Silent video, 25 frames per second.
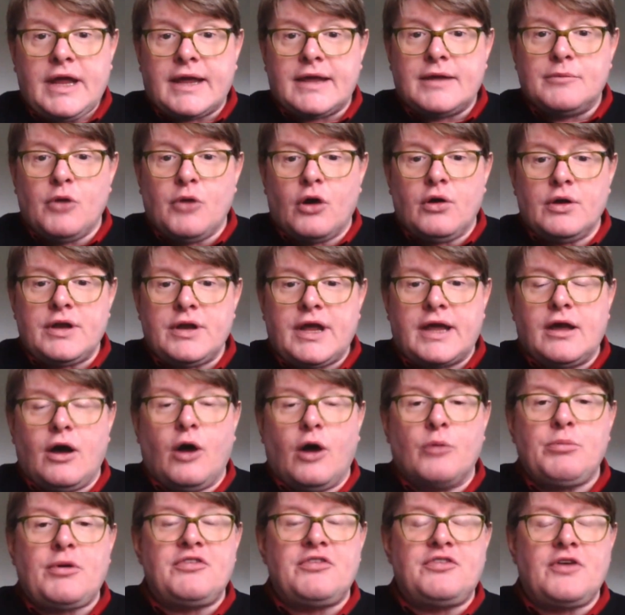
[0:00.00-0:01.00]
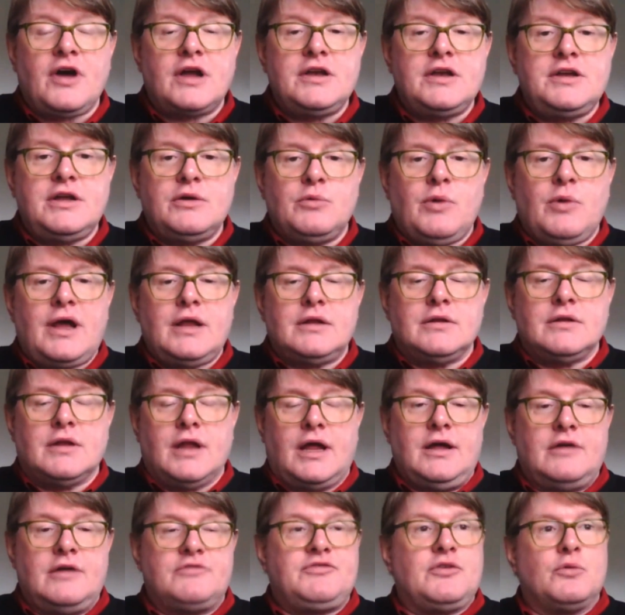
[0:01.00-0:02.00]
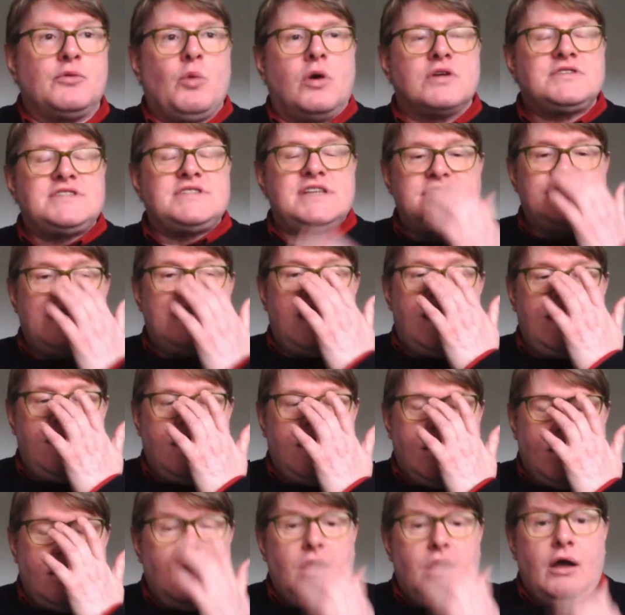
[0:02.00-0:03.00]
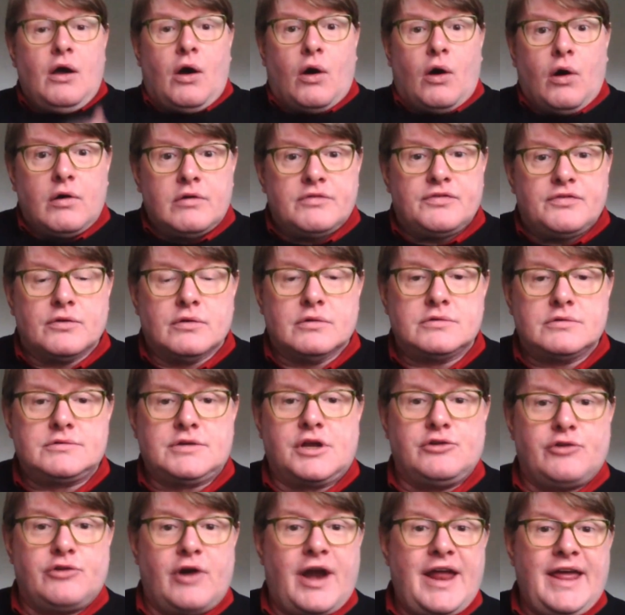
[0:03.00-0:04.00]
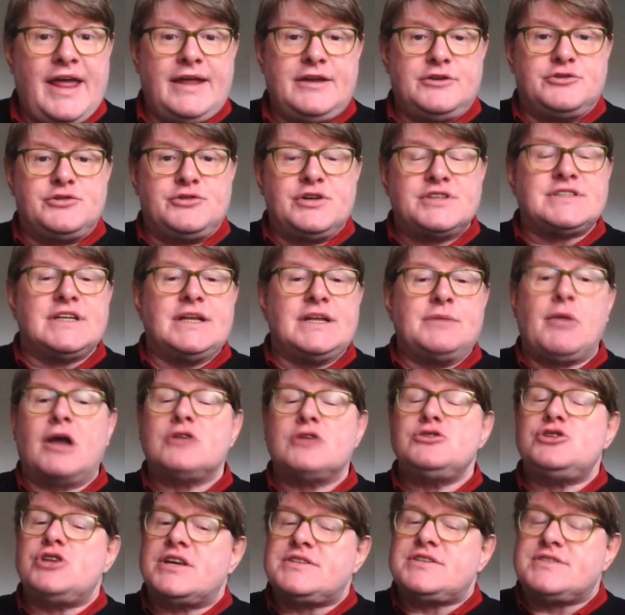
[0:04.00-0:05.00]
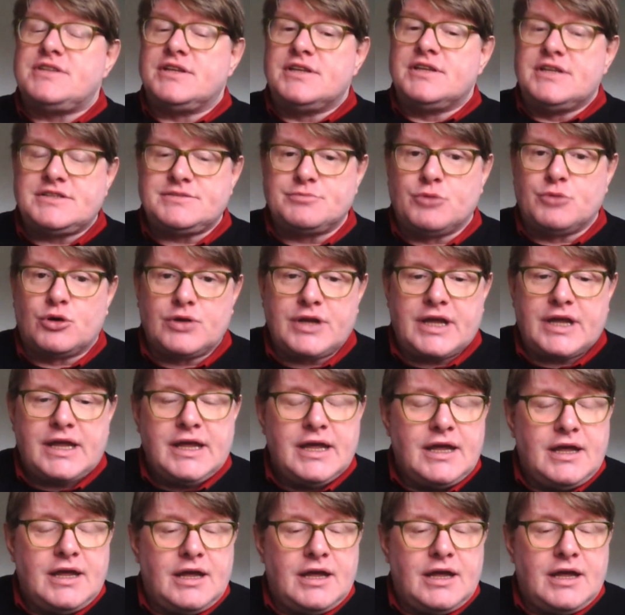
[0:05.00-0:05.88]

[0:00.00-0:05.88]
Morning. Hope I find you well from what is a awful, grey, drizzly Manchester this morning.